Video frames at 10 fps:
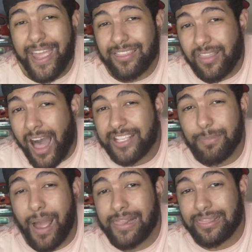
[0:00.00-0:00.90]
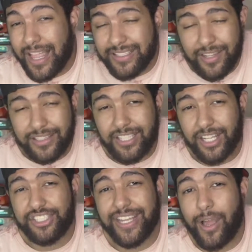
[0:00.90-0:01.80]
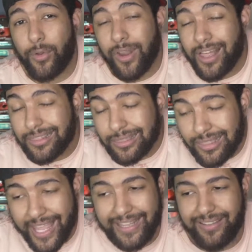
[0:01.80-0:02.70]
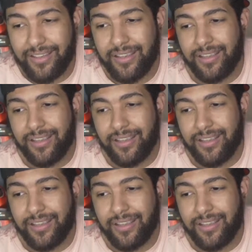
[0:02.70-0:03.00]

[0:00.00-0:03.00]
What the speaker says: and lost by less than a touchdown late.